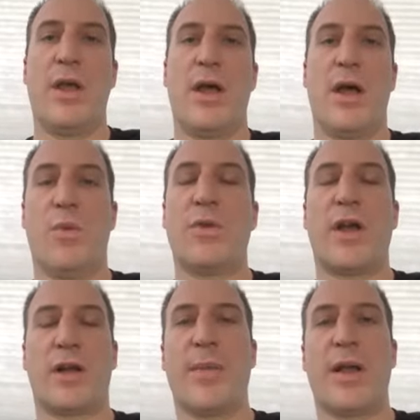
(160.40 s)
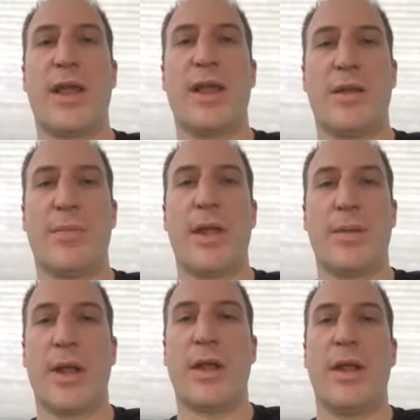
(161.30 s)
uh, we'll talk about that in a bit
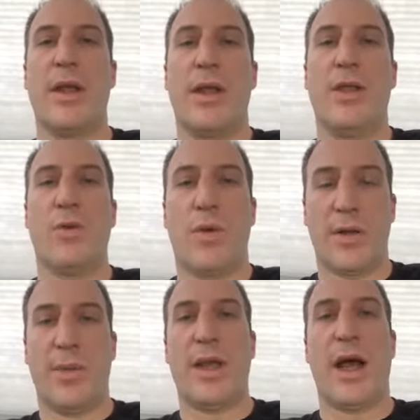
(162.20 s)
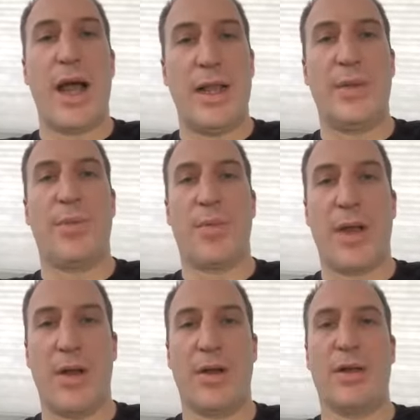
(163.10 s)
but you'll want to be highly
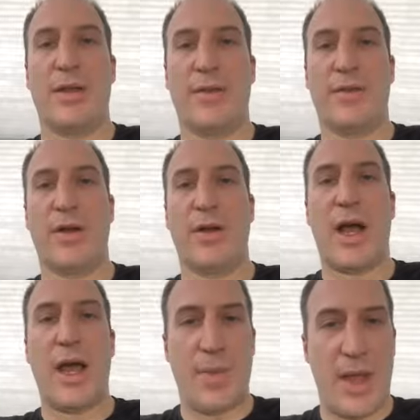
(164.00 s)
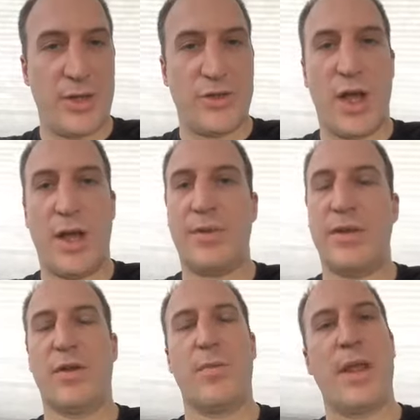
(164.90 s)
prepared. These are high paying jobs,
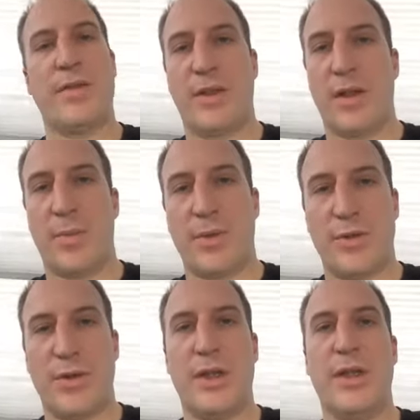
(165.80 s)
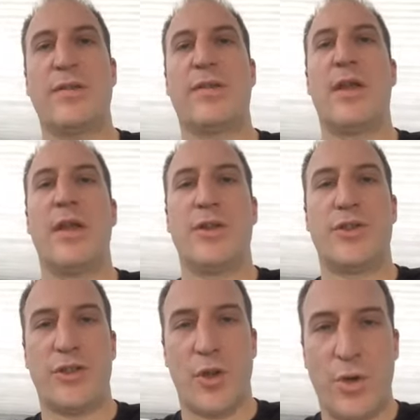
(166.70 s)
these are amazing opportunities.
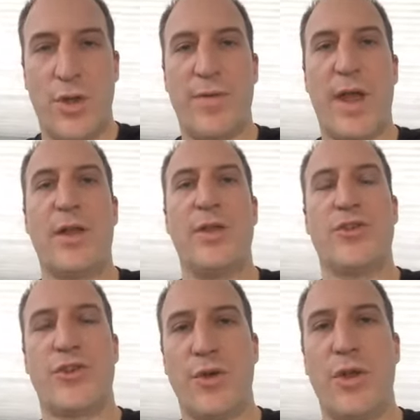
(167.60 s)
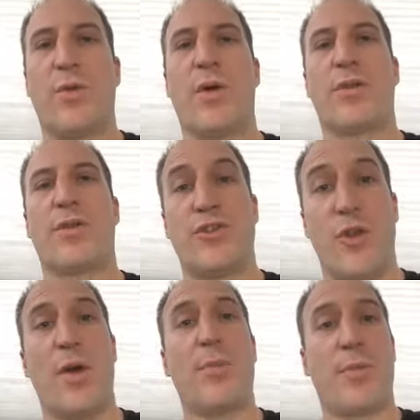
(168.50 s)
Show your value, show your worth,
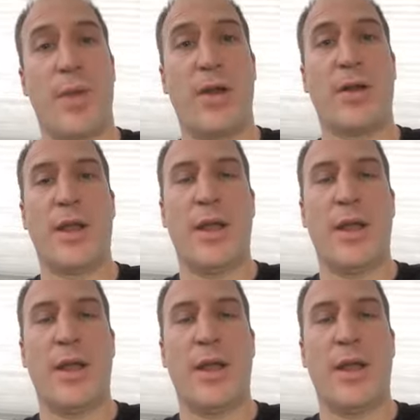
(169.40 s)
show up prepared.